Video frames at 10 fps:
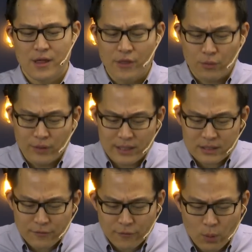There
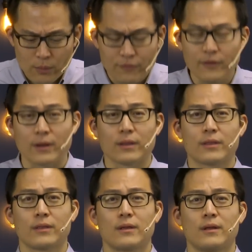is a form of
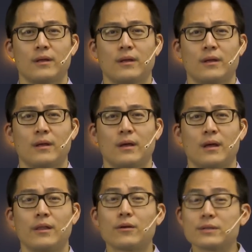faith,
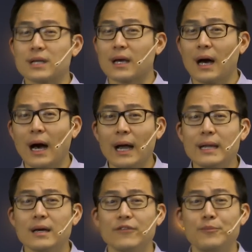there is a
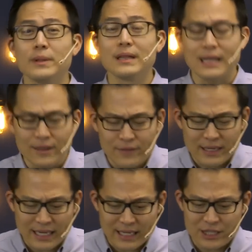kind of
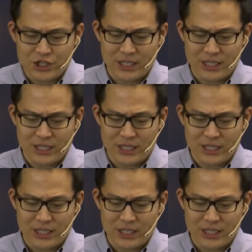believing in